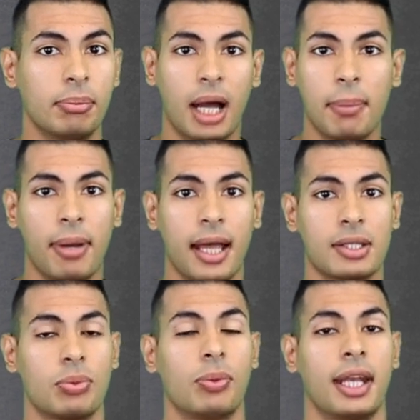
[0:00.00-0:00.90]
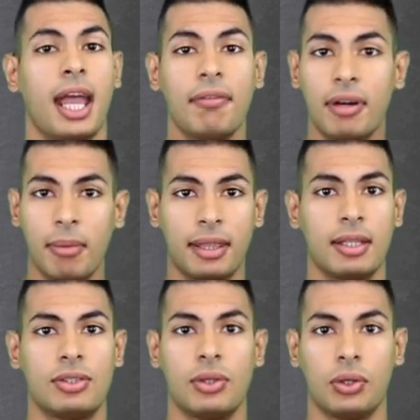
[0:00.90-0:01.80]
to bypass whatever
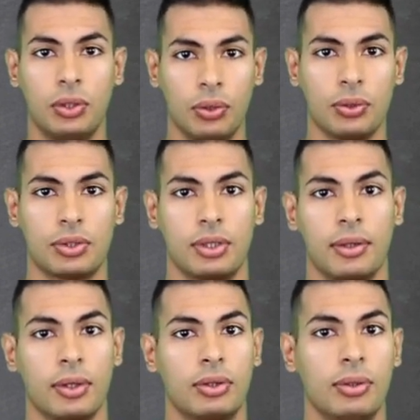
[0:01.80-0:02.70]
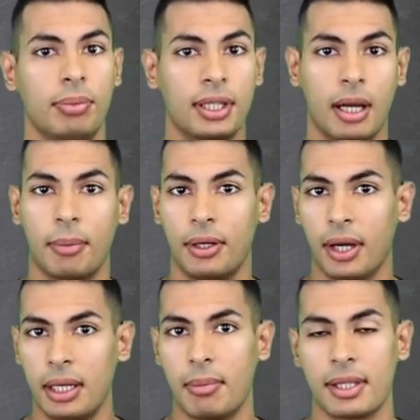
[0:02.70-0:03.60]
methods you used to become
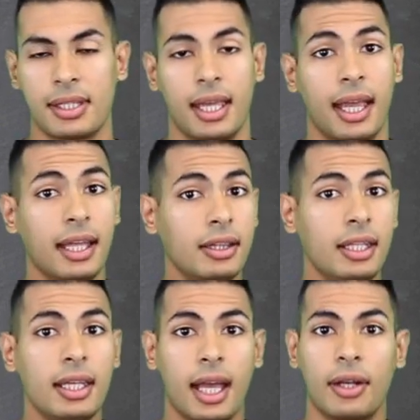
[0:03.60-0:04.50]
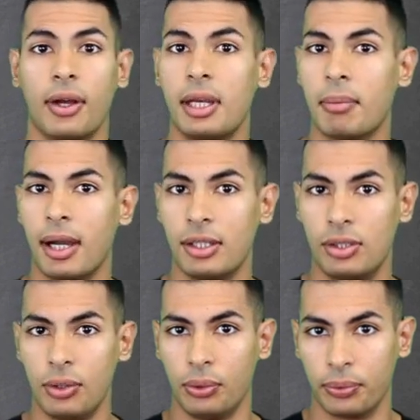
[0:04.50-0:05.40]
anonymous and
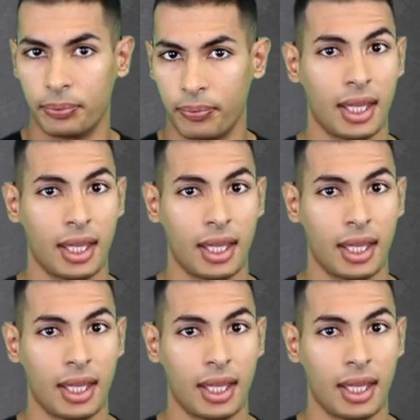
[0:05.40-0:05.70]
de-anonymize you.